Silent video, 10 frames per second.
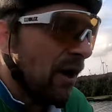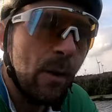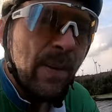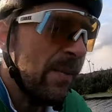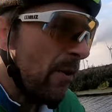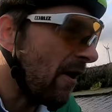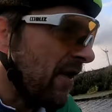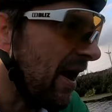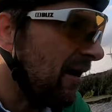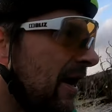lot of people out
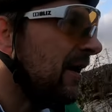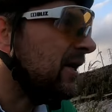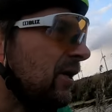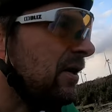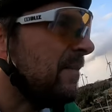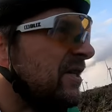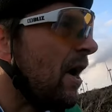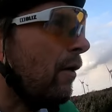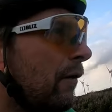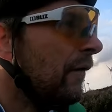there, including
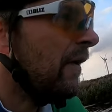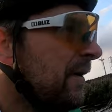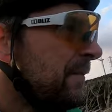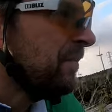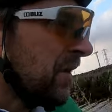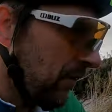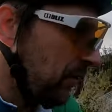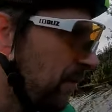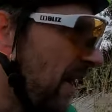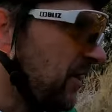myself,
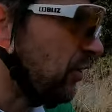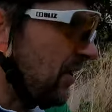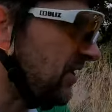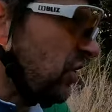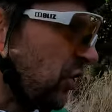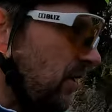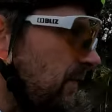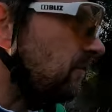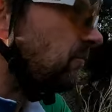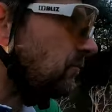who's made the transition
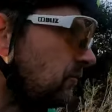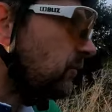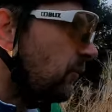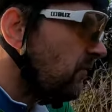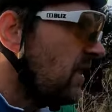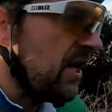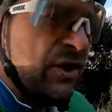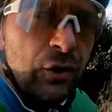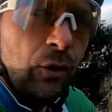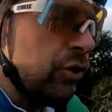
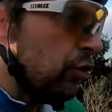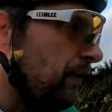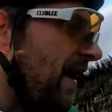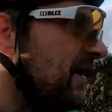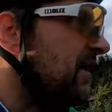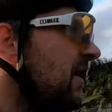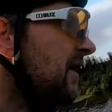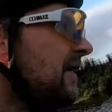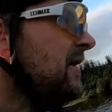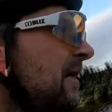into ultra events,
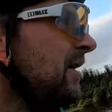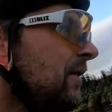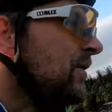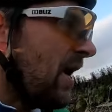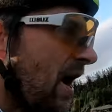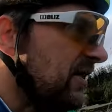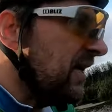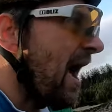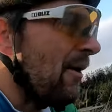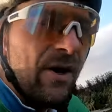who
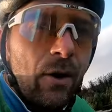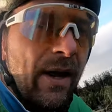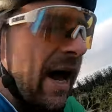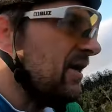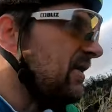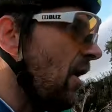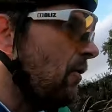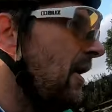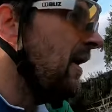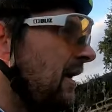started out in Audax.
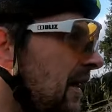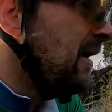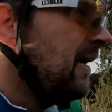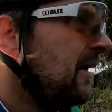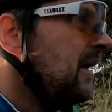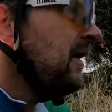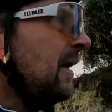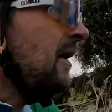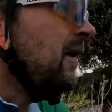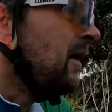So
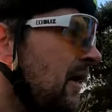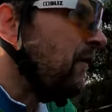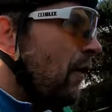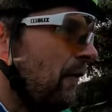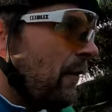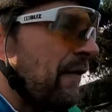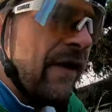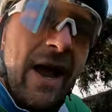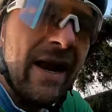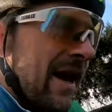if you're
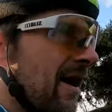thinking